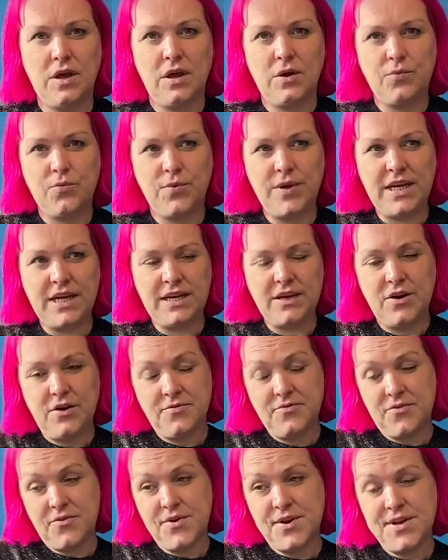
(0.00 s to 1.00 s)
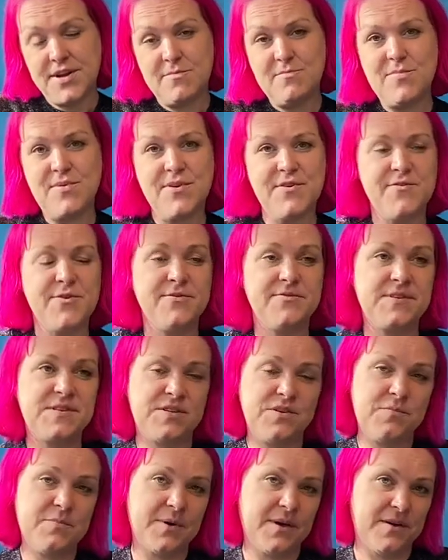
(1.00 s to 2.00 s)
We offer a number of
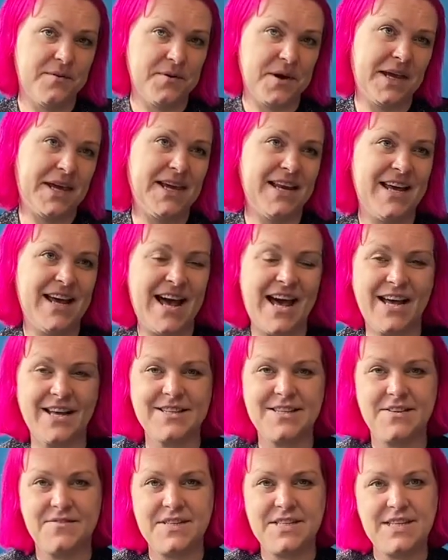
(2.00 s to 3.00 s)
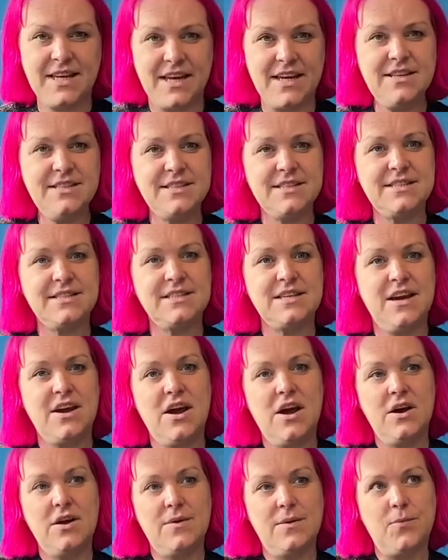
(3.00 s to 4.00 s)
supercurricular activities.
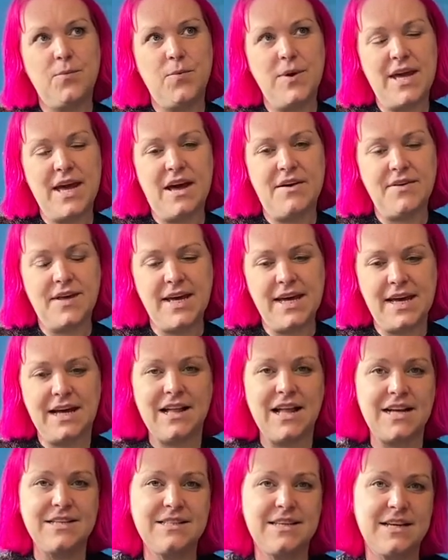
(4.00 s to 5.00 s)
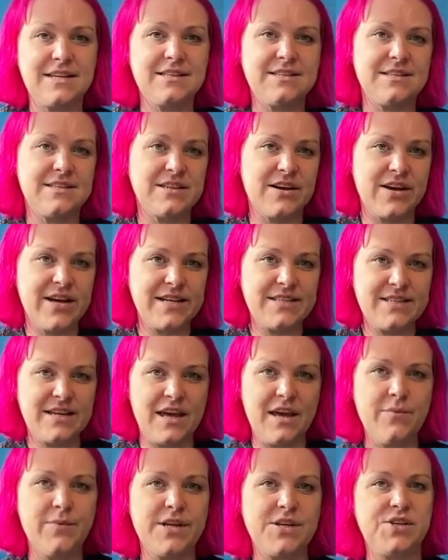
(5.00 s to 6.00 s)
We have a classic society
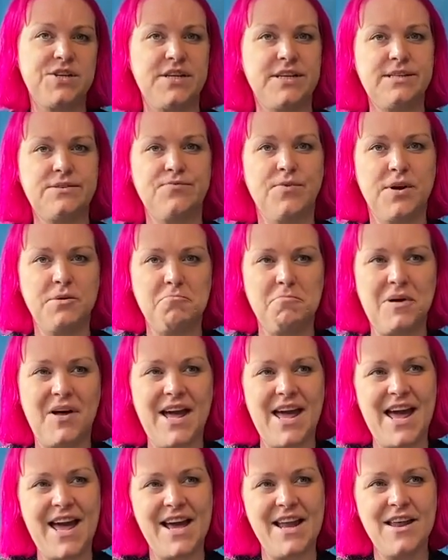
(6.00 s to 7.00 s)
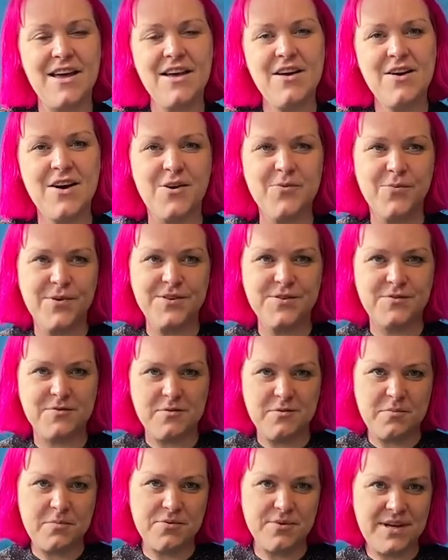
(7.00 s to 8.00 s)
which is run by Ella, a wonderful
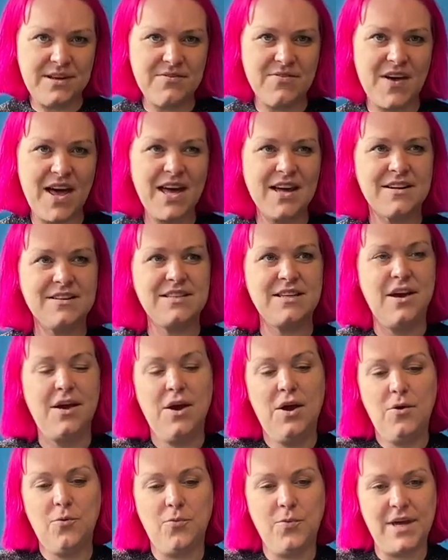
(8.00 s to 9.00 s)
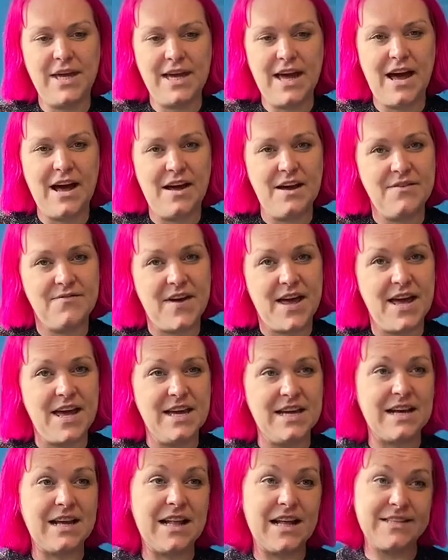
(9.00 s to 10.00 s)
prefect. We have a
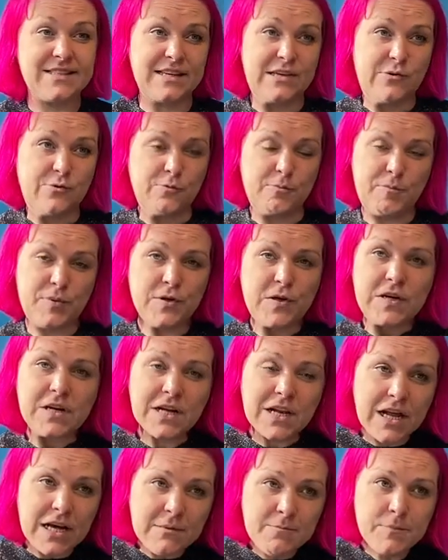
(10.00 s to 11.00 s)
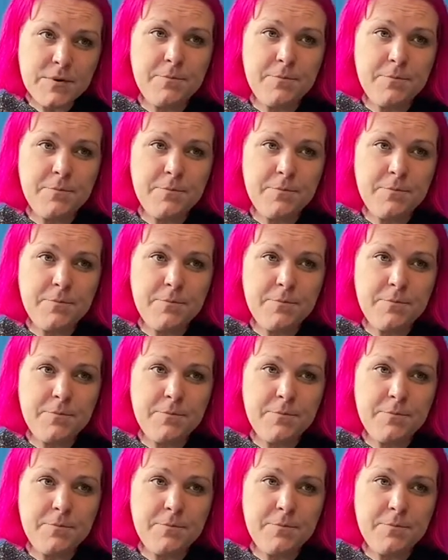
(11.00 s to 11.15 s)
classical book club.